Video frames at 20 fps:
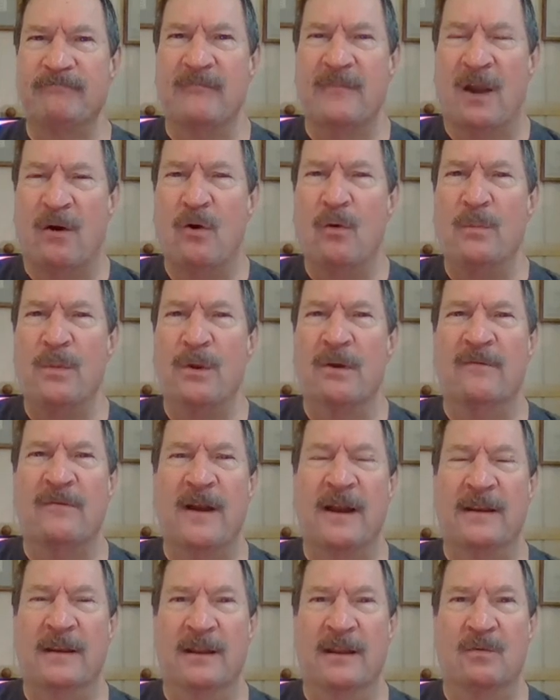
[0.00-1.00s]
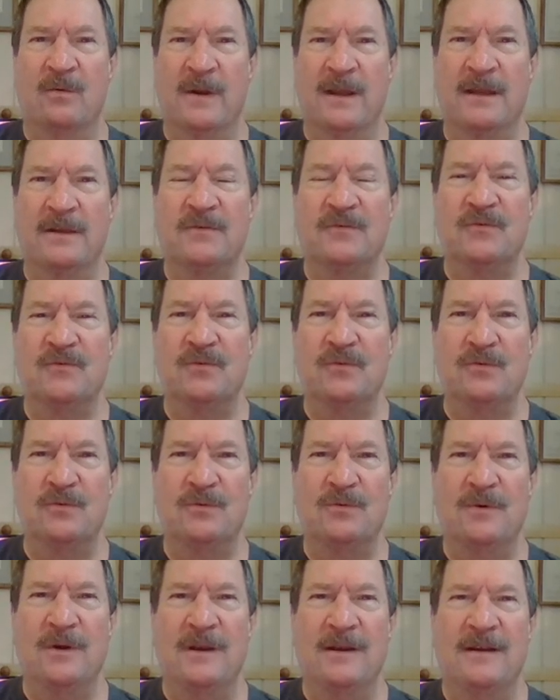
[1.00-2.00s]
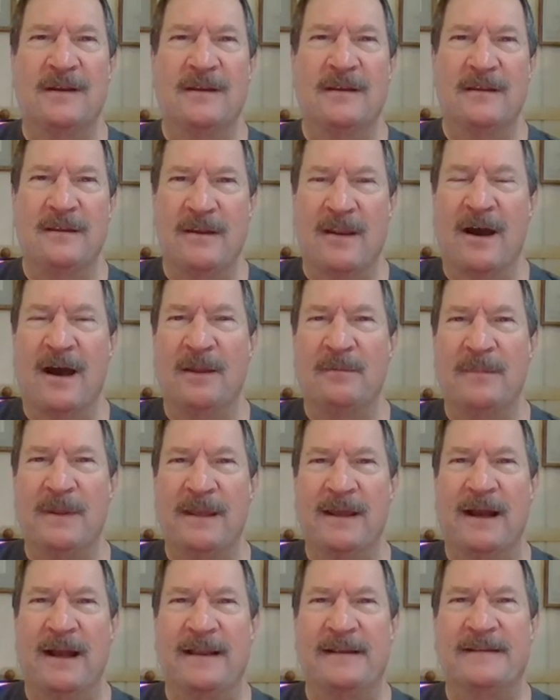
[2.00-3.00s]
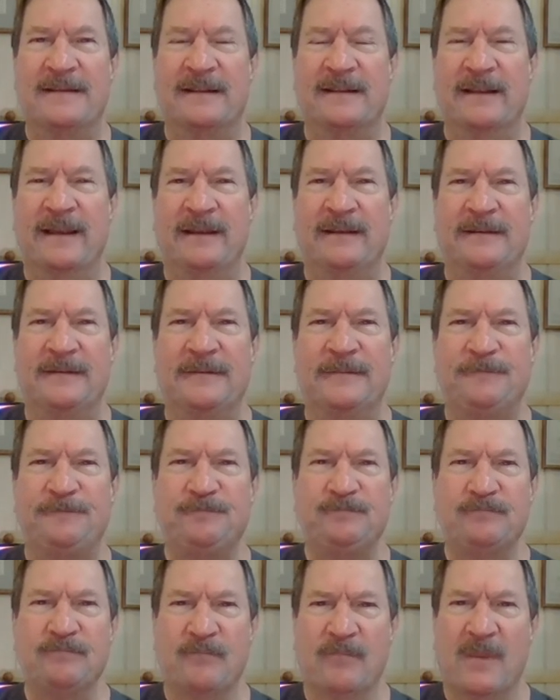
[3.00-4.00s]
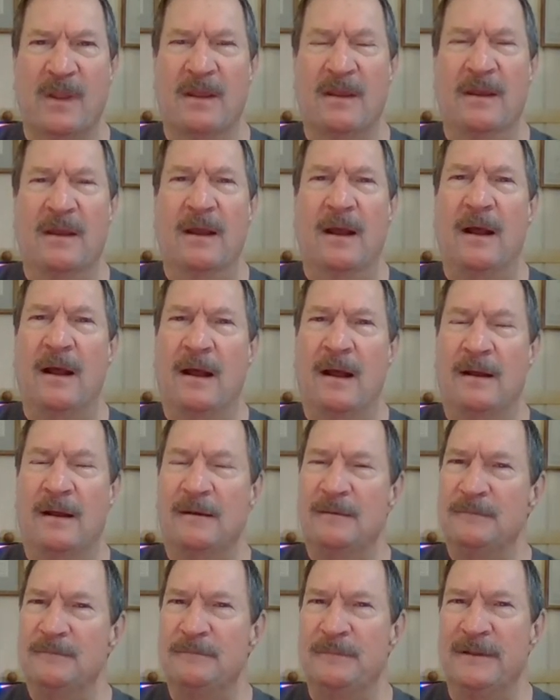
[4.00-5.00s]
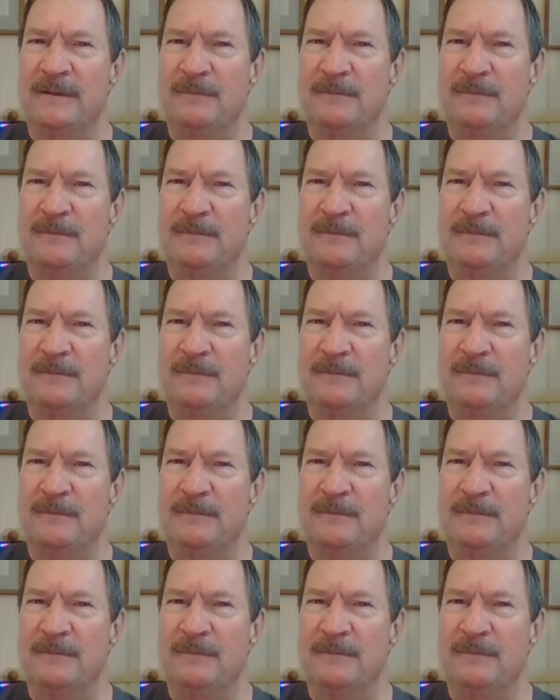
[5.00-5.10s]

I hope you're finding ways to not be isolated. But